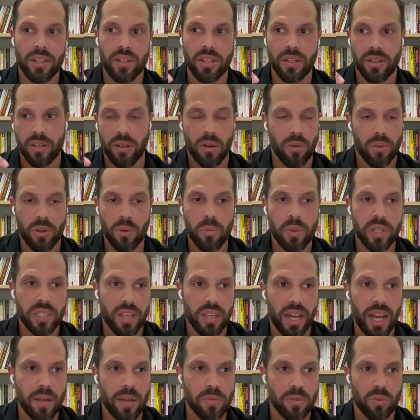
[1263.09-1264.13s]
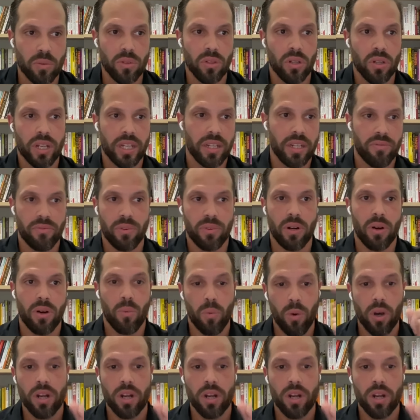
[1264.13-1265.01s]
there'll be times where we're looking for